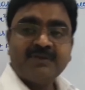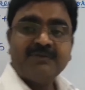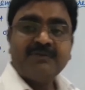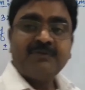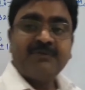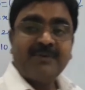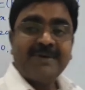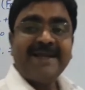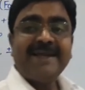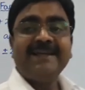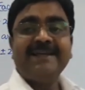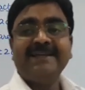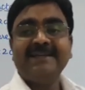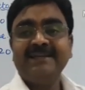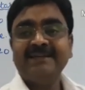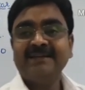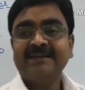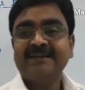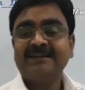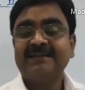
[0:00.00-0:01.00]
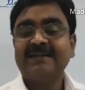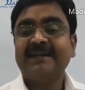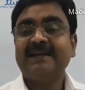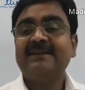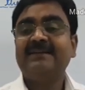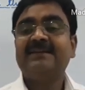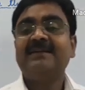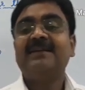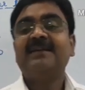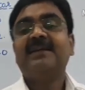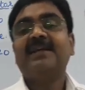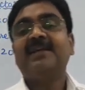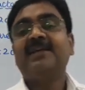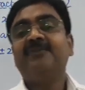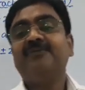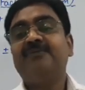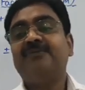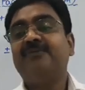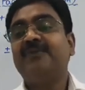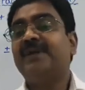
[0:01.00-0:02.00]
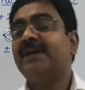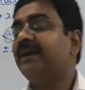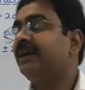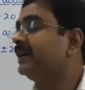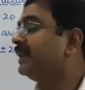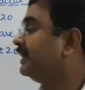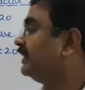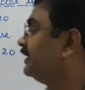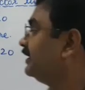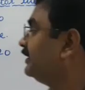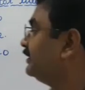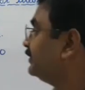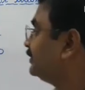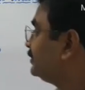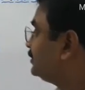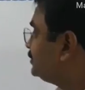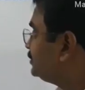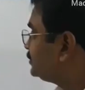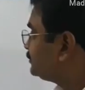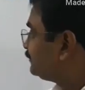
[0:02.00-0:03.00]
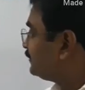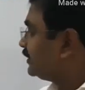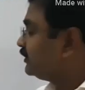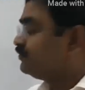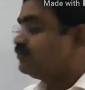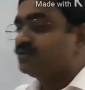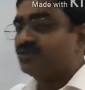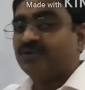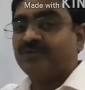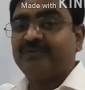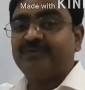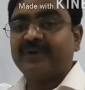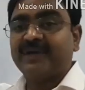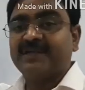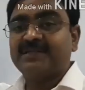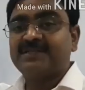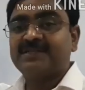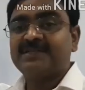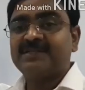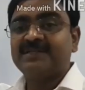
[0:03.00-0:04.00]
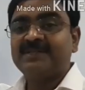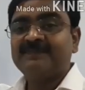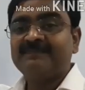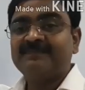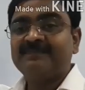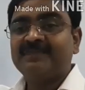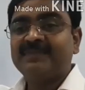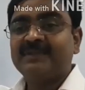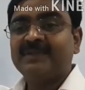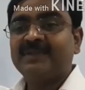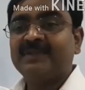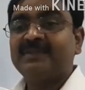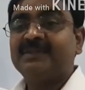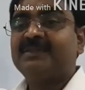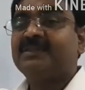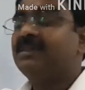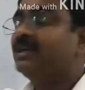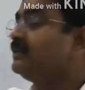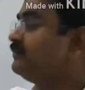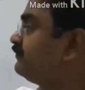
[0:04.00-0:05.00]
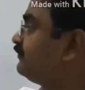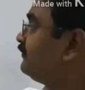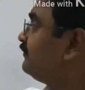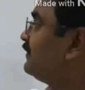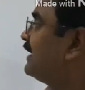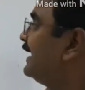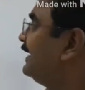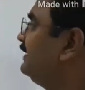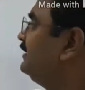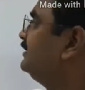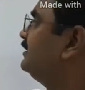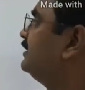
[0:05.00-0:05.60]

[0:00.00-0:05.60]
try that if we are taking these values of x, then find the